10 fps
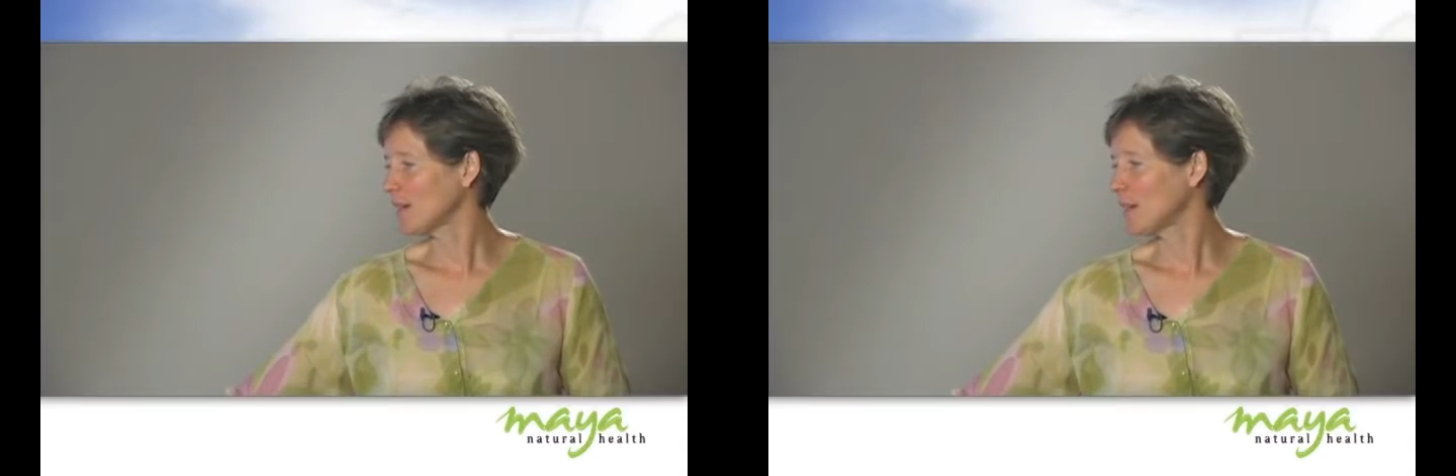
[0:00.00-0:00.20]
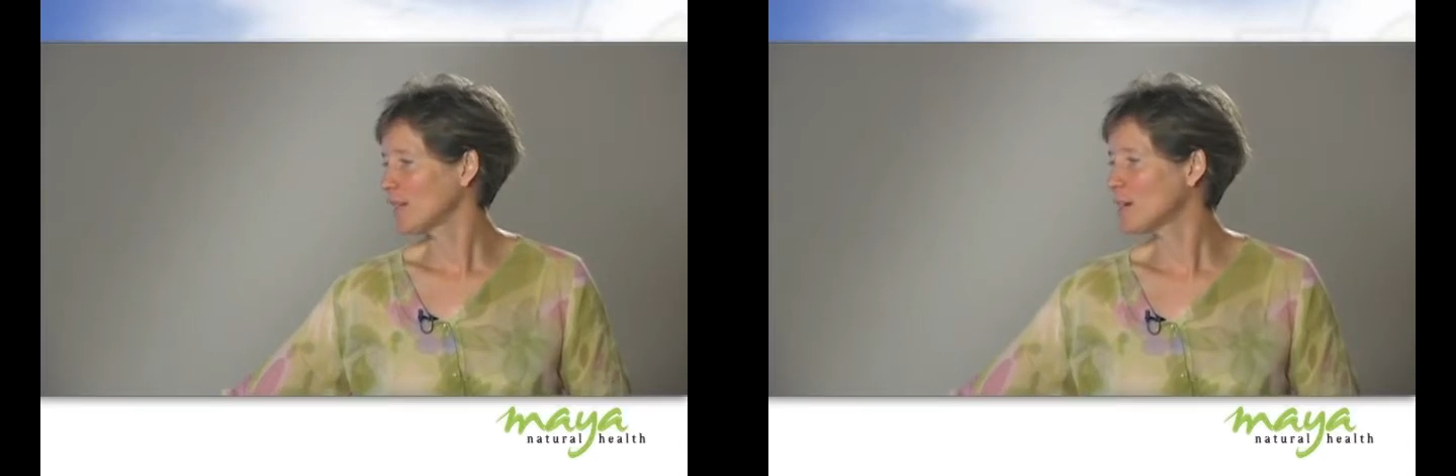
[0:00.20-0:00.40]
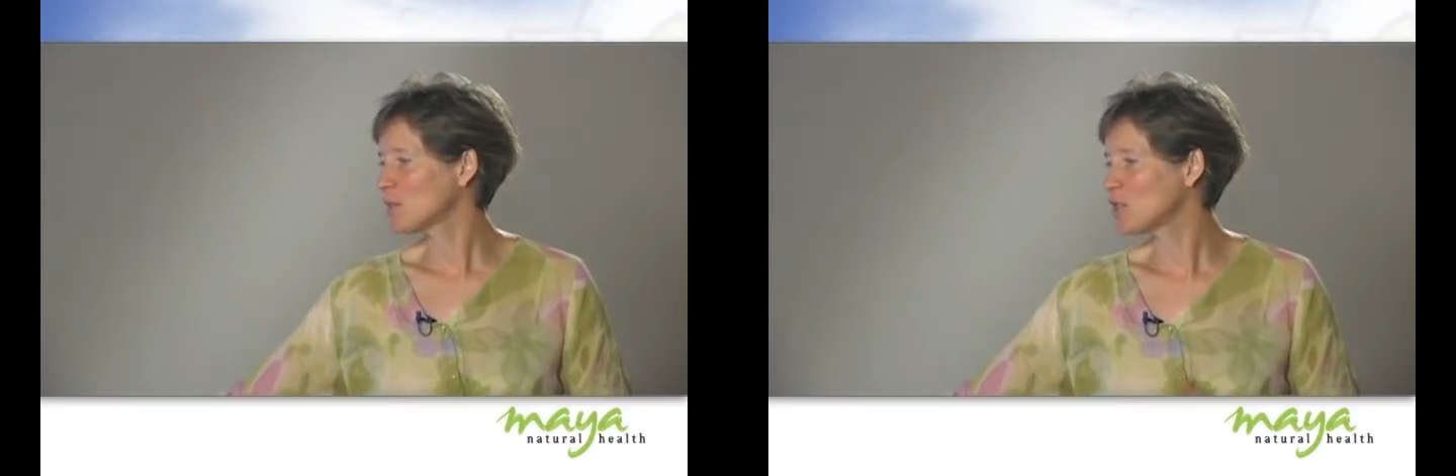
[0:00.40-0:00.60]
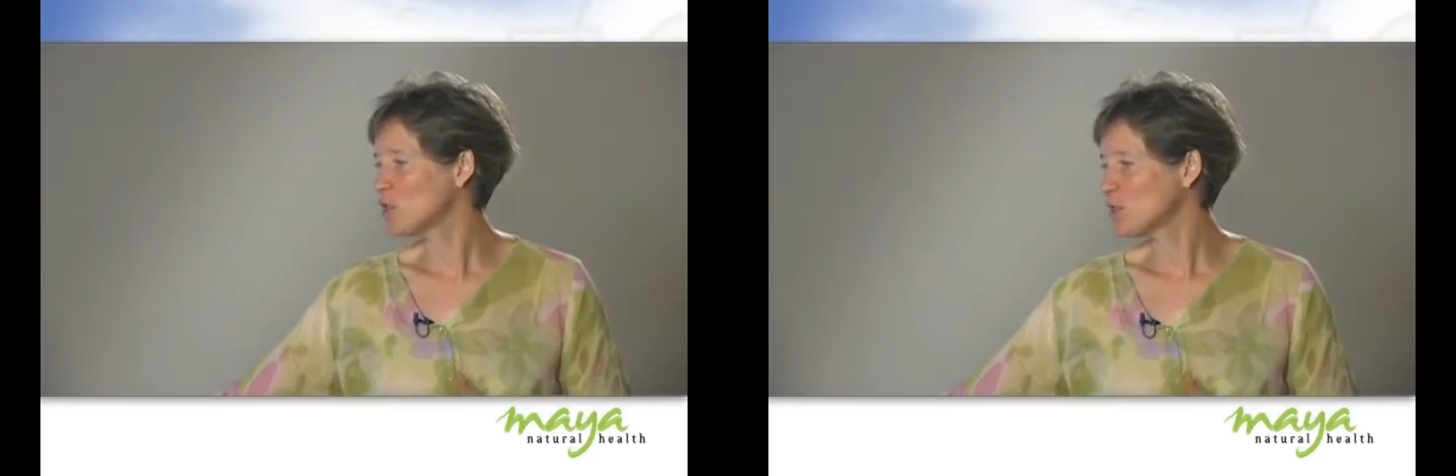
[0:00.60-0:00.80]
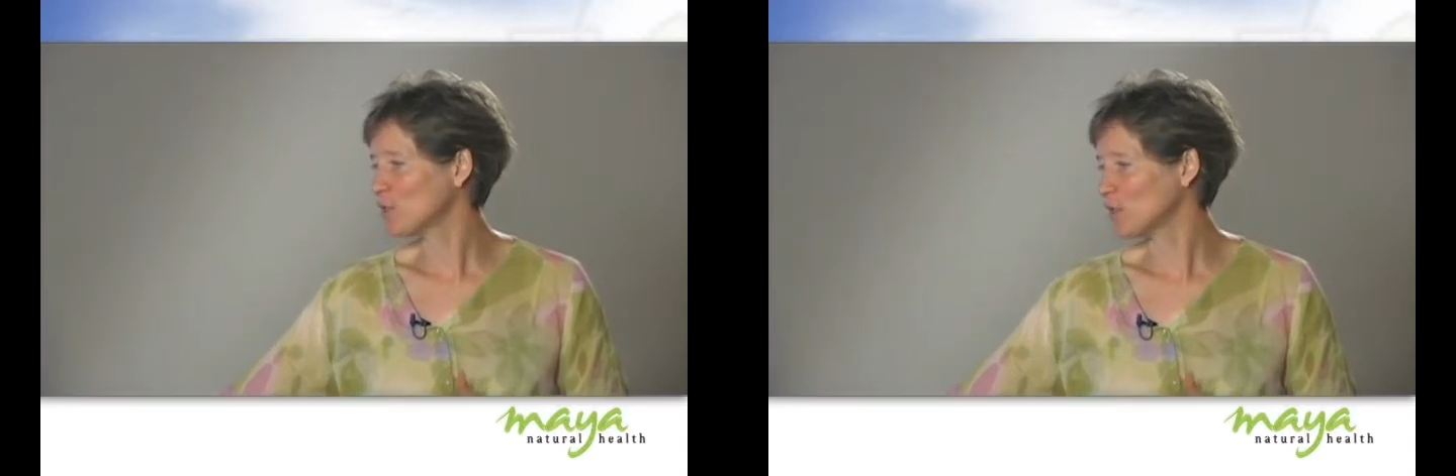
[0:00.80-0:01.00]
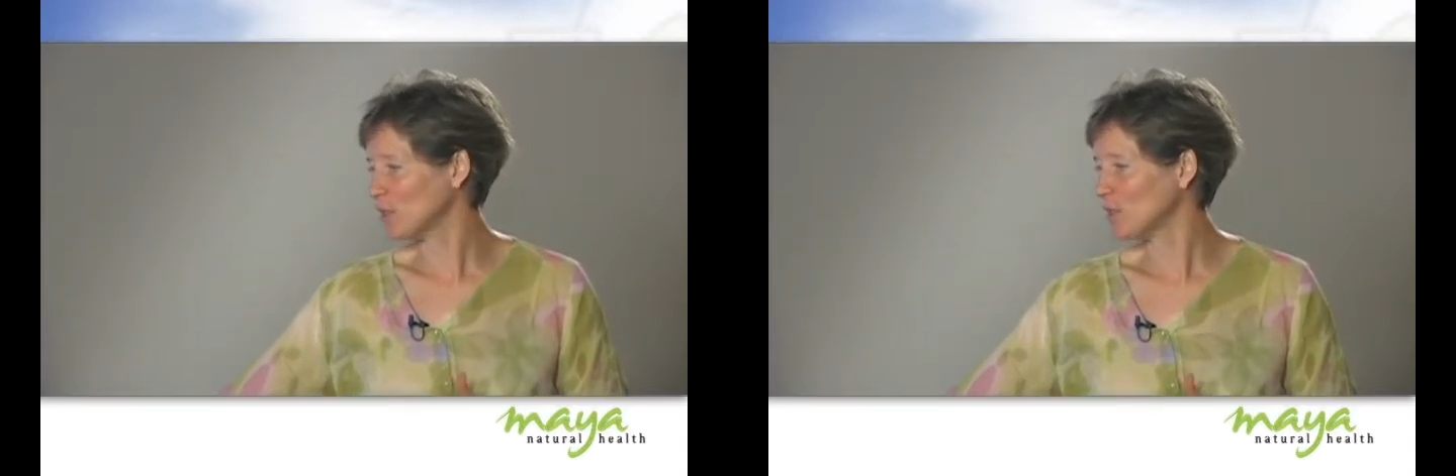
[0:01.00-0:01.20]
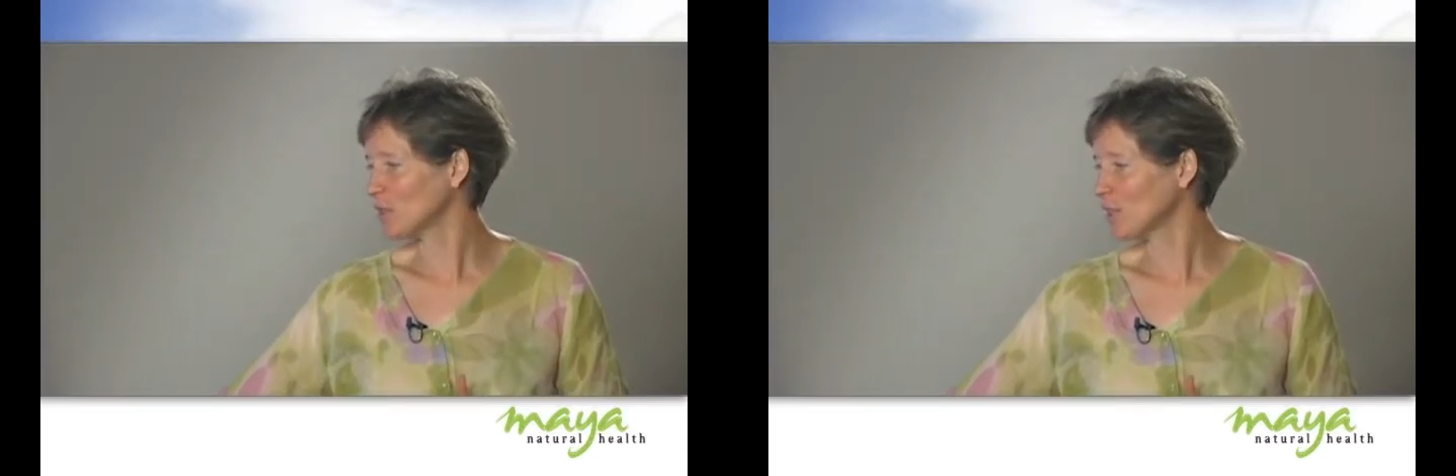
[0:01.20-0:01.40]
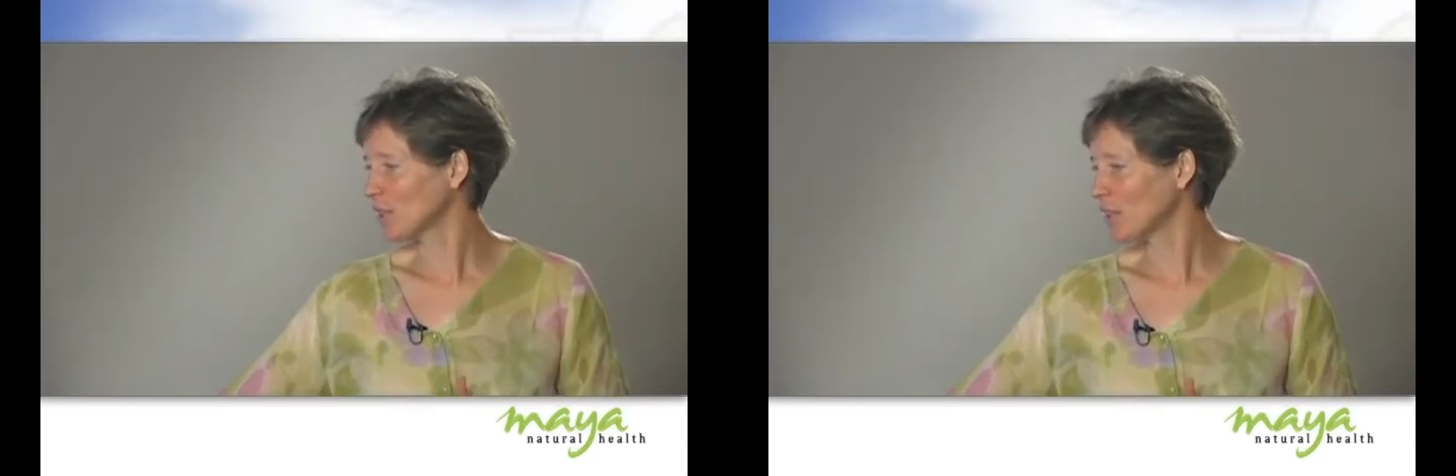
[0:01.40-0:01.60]
I think what's useful
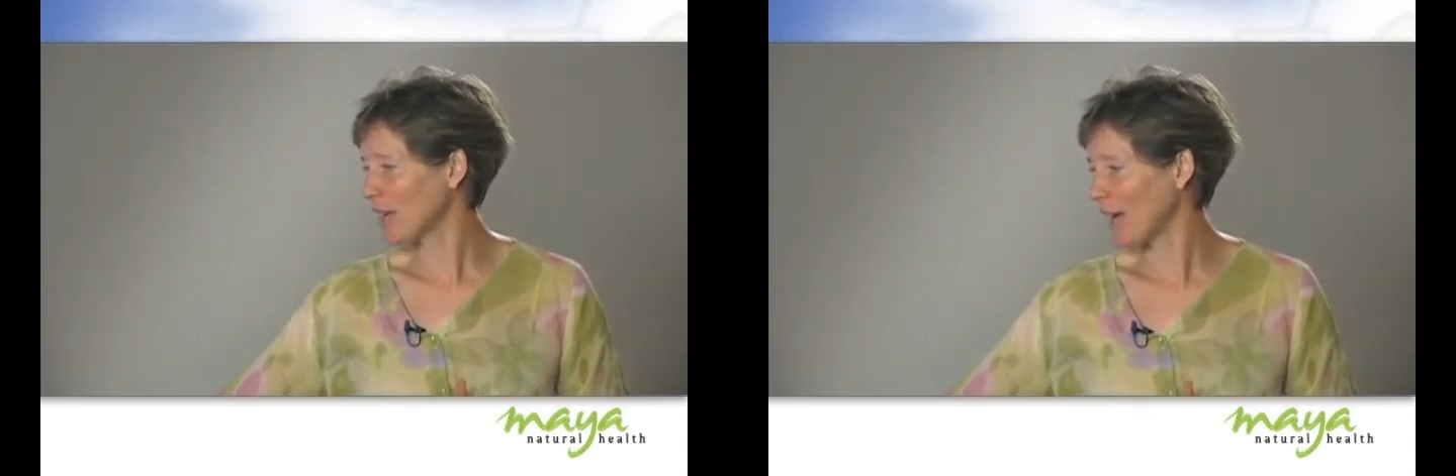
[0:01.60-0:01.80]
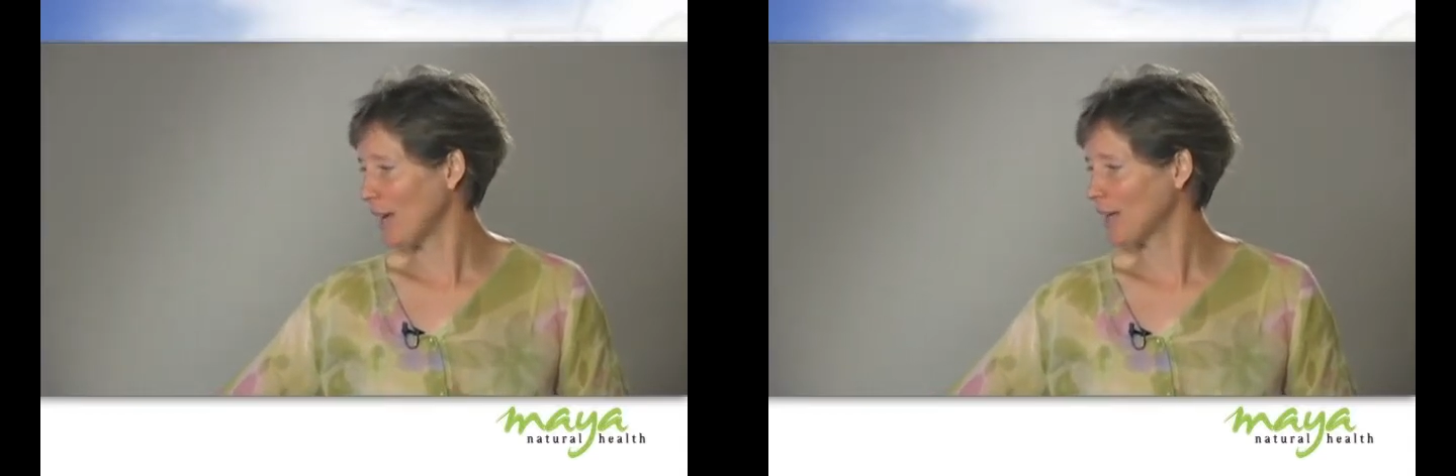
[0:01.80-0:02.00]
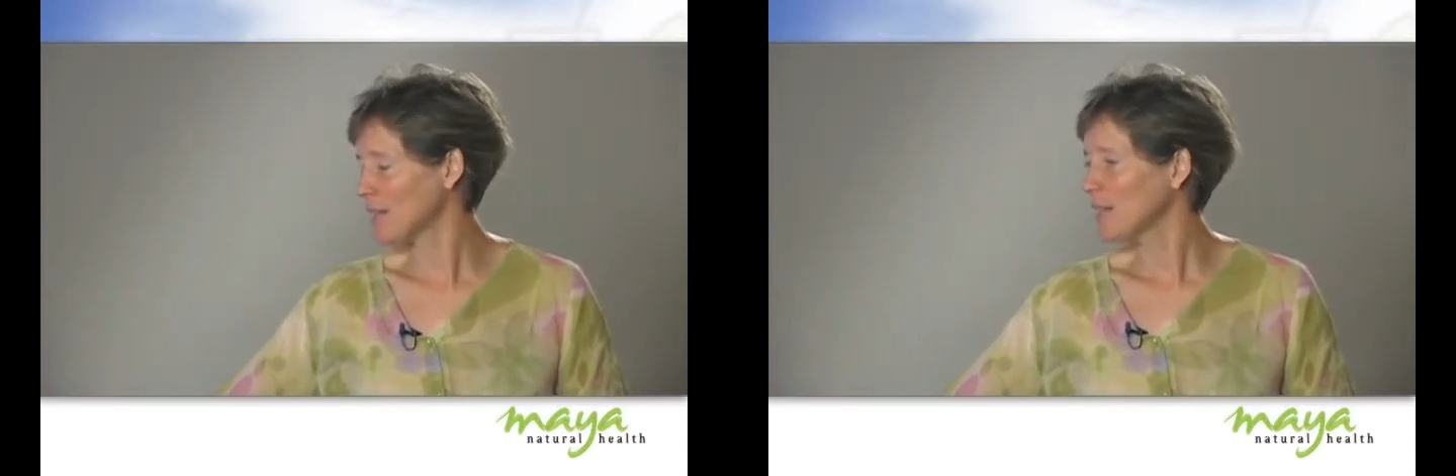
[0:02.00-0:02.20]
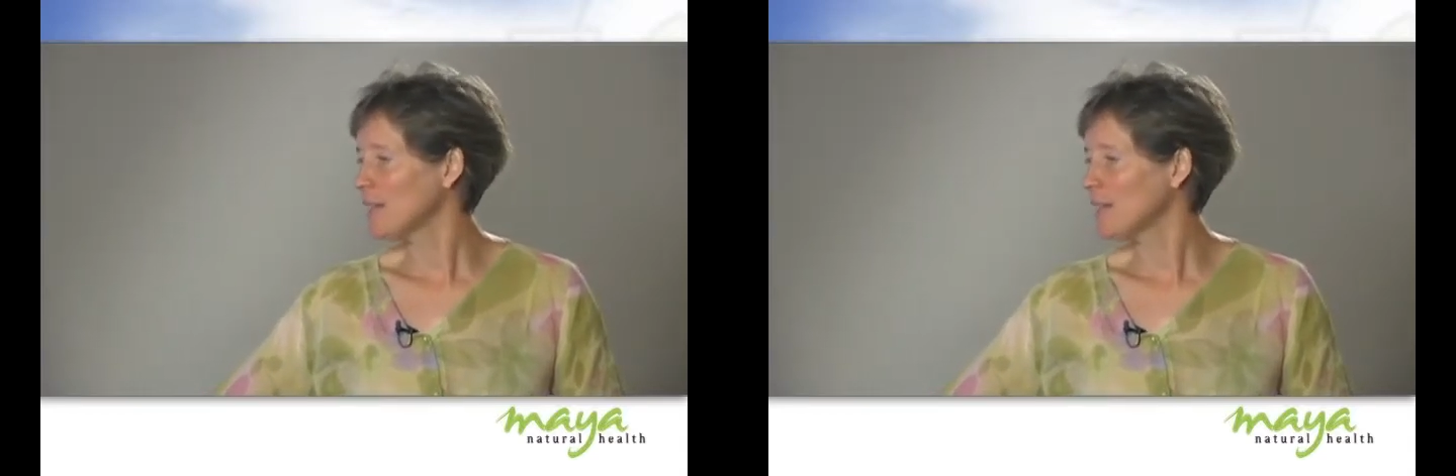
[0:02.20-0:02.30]
to look at